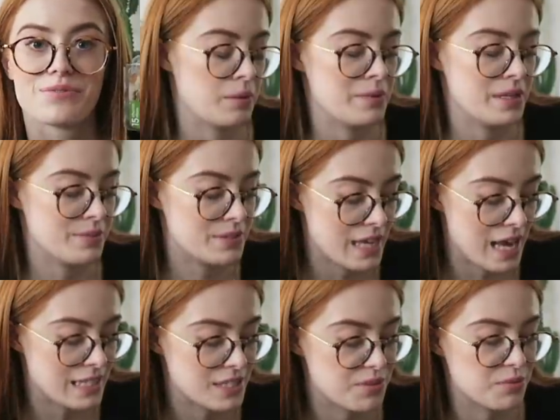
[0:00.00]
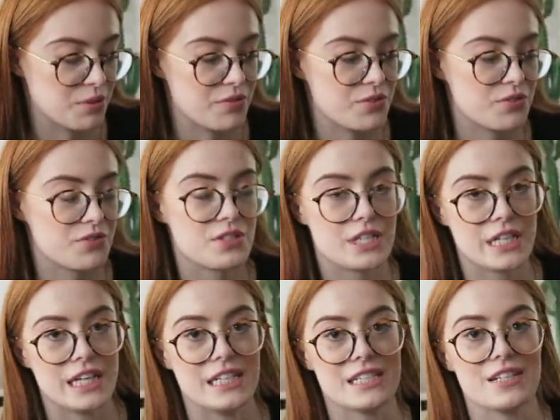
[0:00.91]
I've been obsessed with
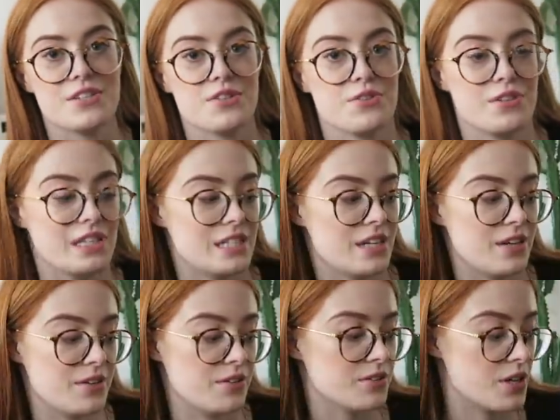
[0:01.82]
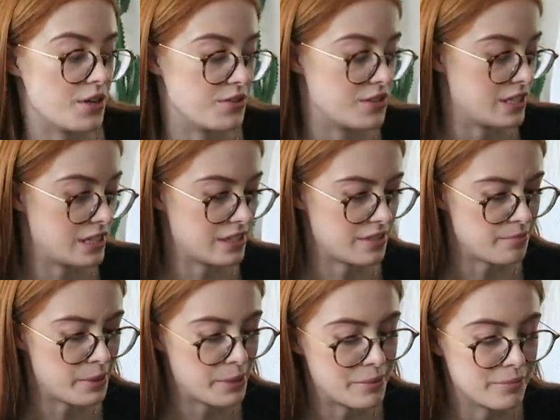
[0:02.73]
cheese and chorizo toasties at
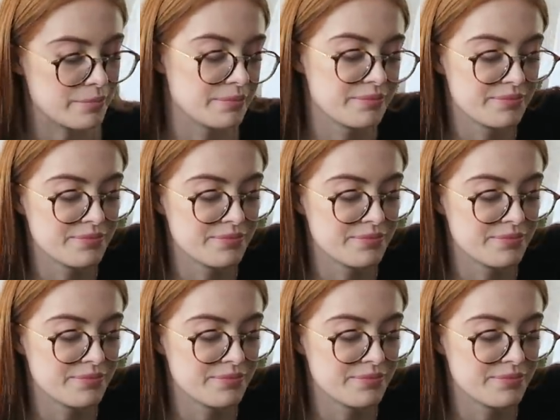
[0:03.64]
the moment.